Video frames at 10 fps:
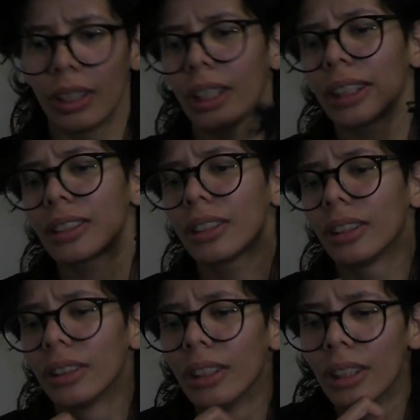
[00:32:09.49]

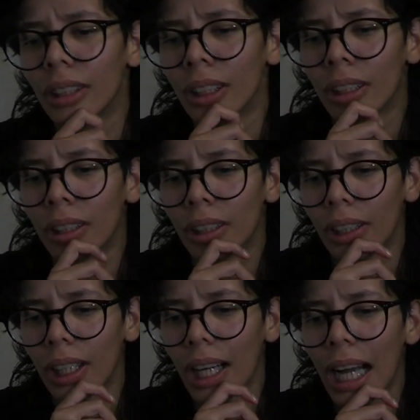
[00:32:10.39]
Alexa,
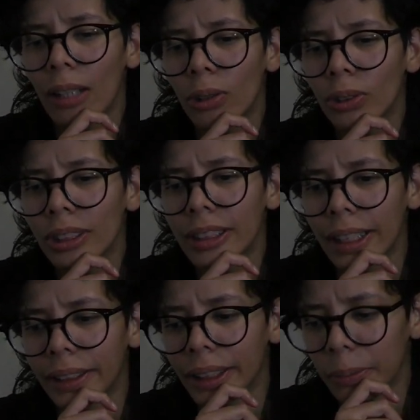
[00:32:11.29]
how old is
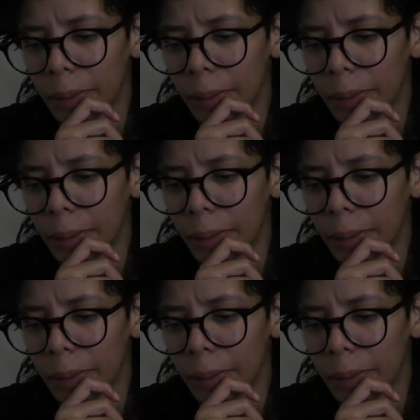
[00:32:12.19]
Elliot